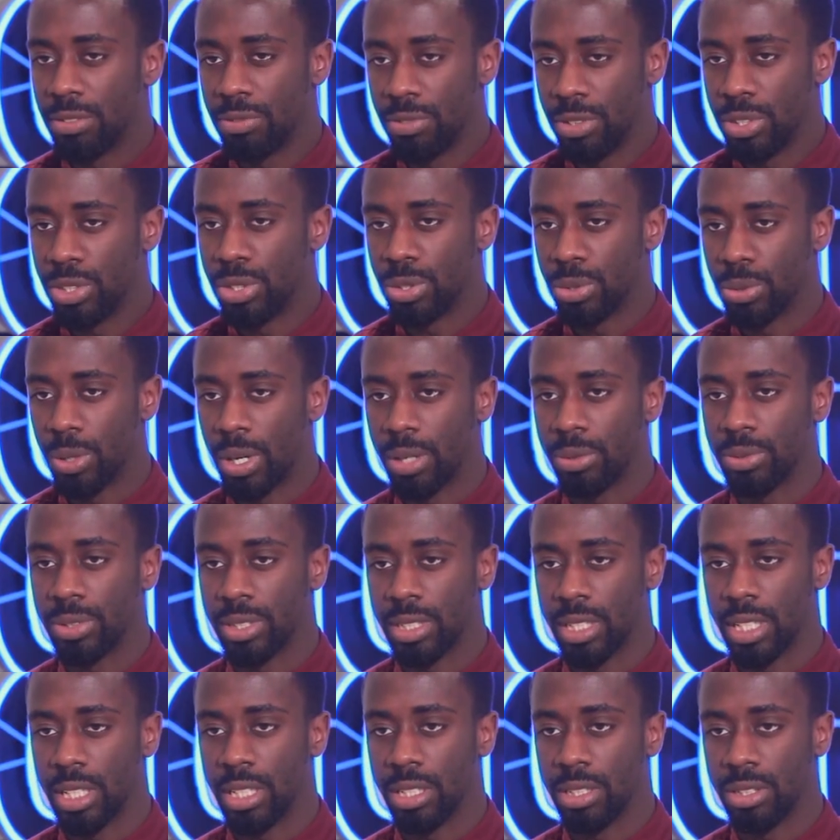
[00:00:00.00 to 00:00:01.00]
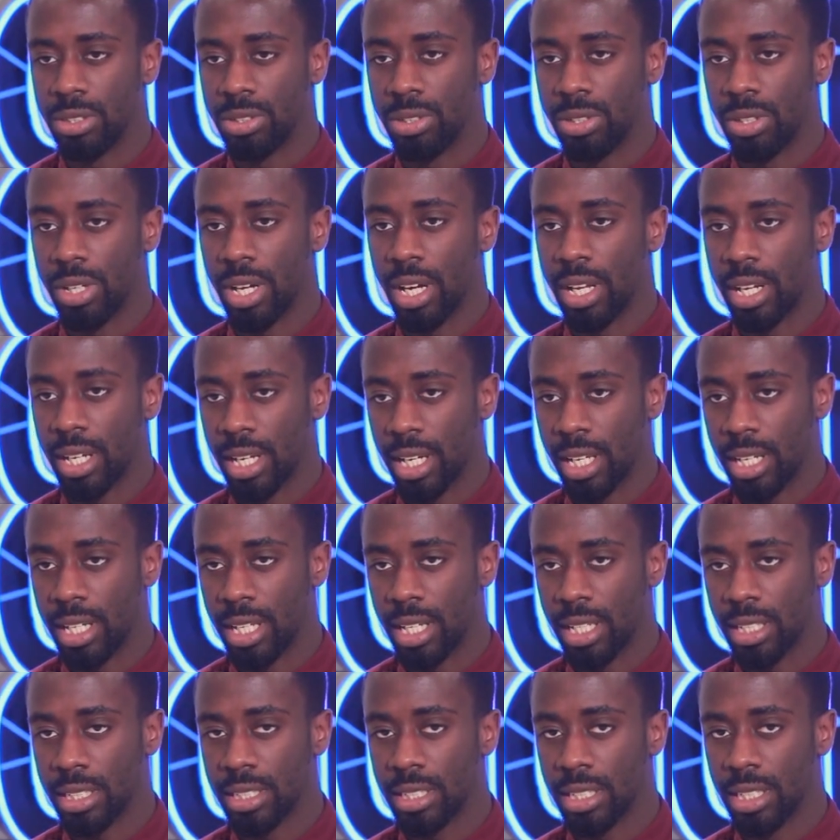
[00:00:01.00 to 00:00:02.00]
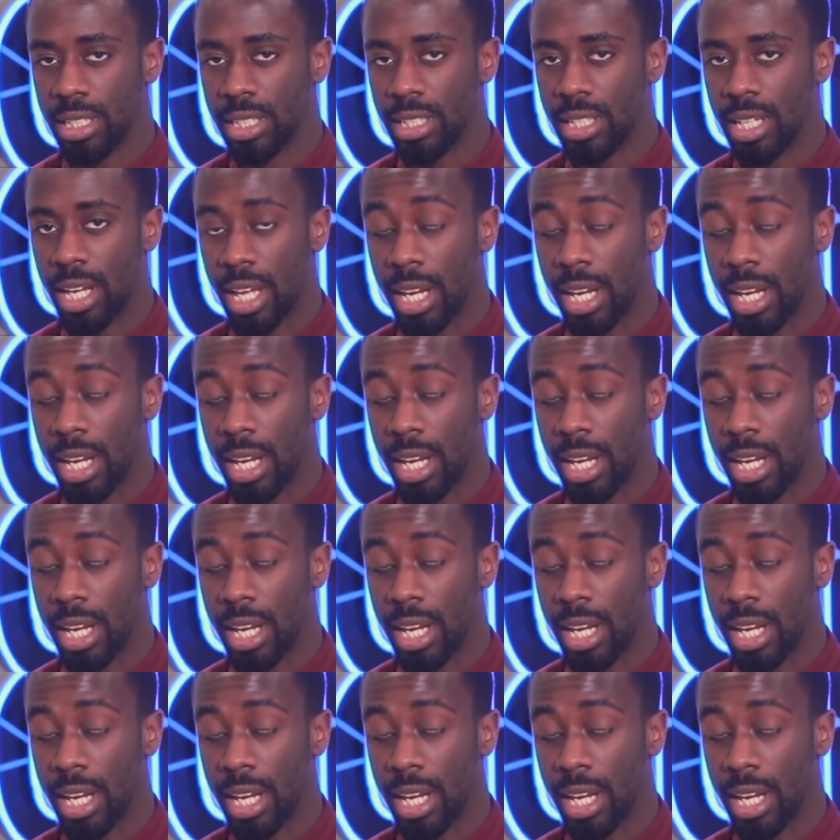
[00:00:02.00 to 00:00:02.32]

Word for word: an individual, I would say, to kind of connect.